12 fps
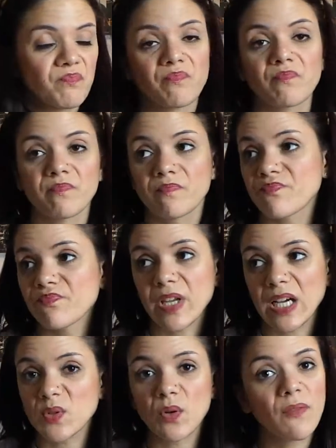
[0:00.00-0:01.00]

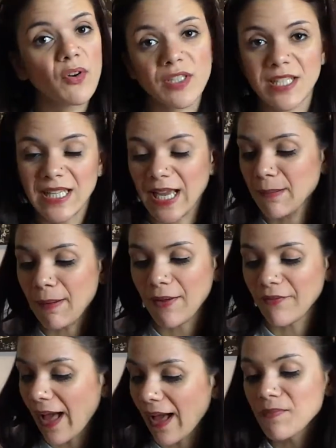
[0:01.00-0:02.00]
That's all I've got to say
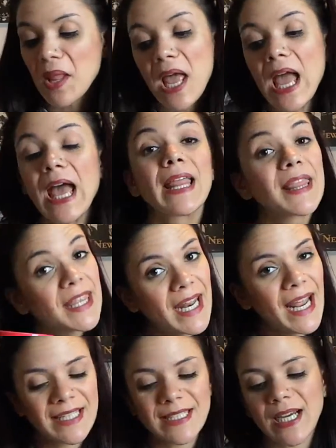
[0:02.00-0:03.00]
about that. The
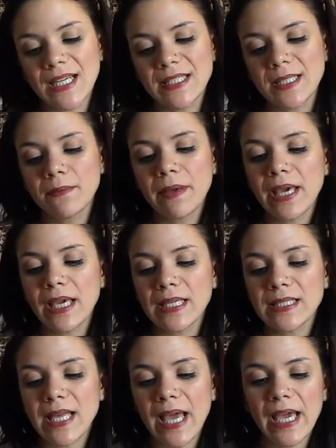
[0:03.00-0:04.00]
next item
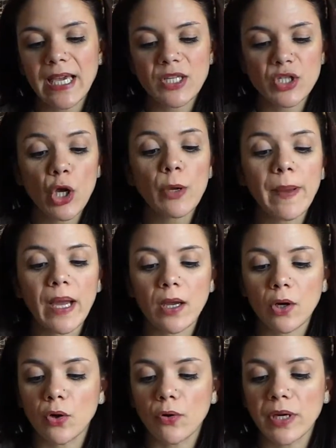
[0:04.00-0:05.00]
is a Soap
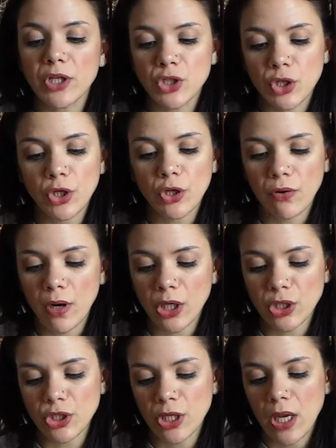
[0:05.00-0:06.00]
& Glory Sugar
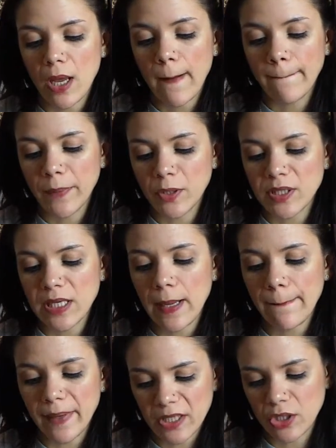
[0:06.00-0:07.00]
Crush
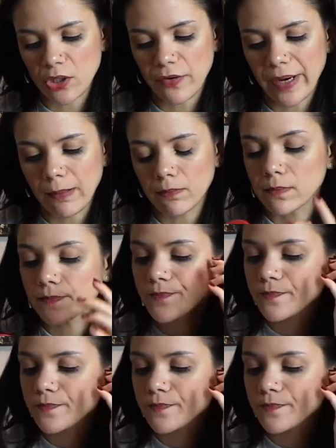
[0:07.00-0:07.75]
Body Buttercream.